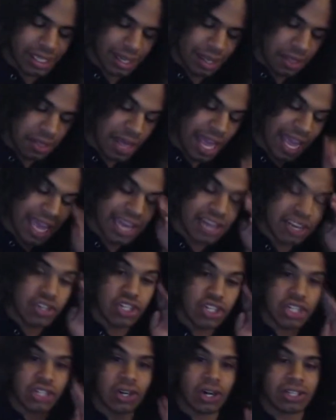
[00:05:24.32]
Then
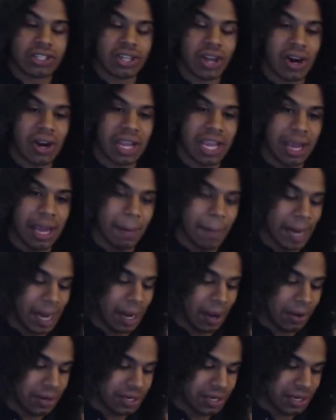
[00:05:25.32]
she started talking
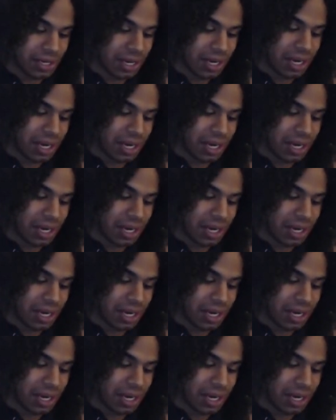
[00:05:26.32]
about